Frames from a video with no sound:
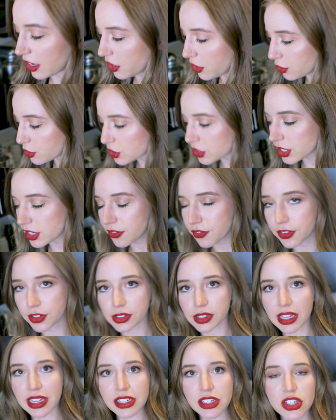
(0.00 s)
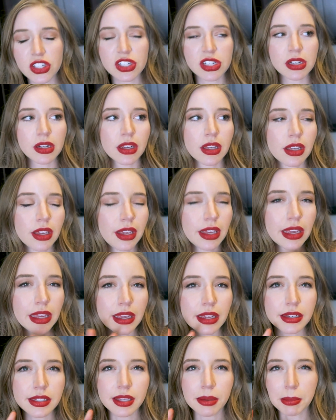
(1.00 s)
I usually for lunch
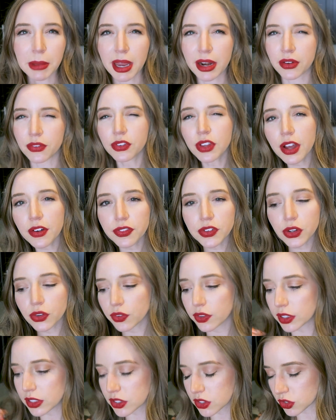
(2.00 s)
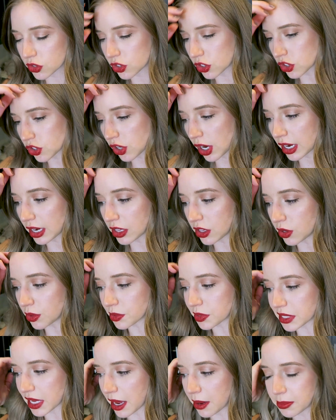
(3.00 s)
eat some kind of leftovers or just try to
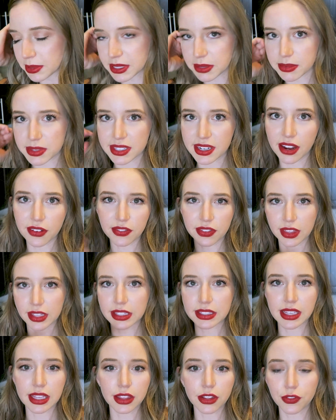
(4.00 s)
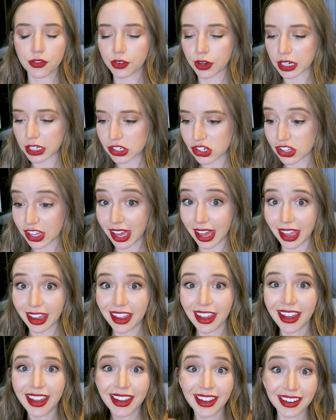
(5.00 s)
use up some stuff that's in the fridge
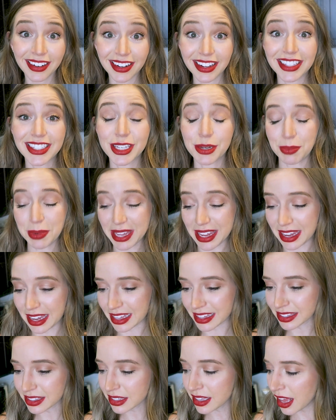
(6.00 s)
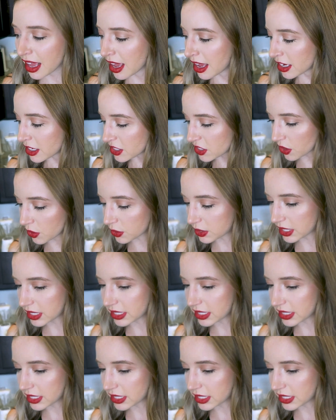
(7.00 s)
that needs to be eaten. So